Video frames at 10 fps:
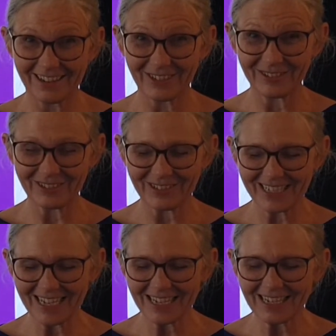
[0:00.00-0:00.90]
I'll
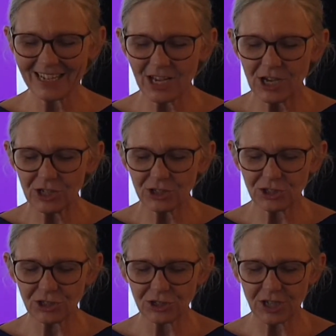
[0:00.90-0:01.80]
join in.
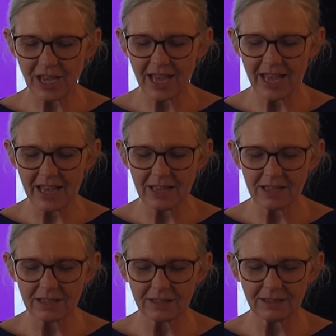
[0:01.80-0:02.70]

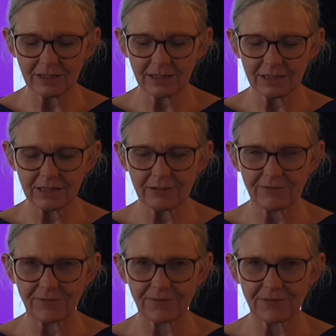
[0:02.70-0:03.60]
Sh-E-L-F.
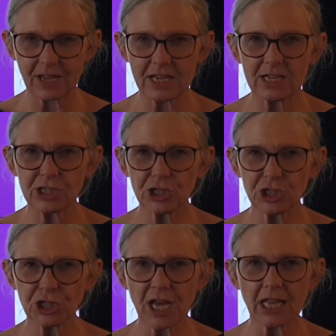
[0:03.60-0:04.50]

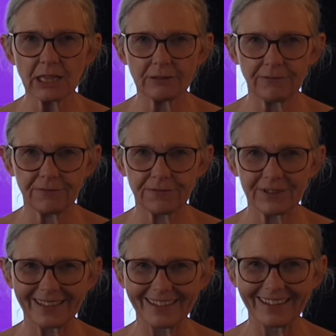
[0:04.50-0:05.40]
Shelf.
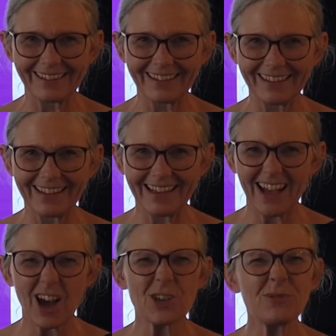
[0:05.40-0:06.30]

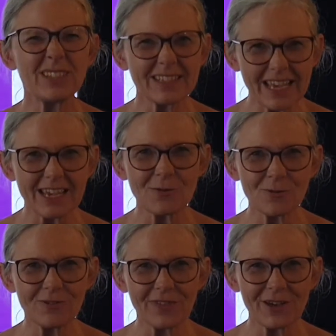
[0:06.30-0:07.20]
Are you saying
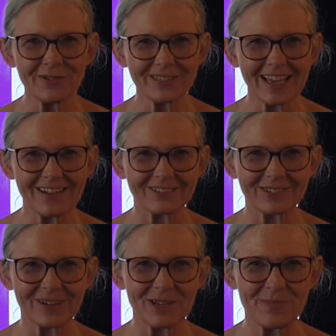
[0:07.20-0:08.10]
all of those
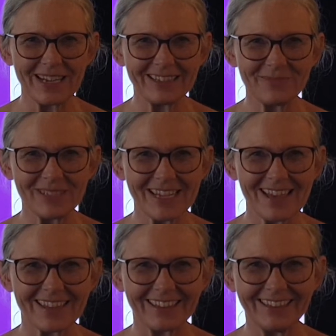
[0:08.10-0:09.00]
sounds when you blend them
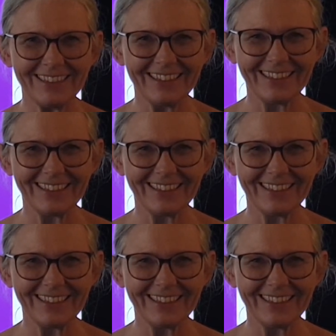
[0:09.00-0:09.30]
together?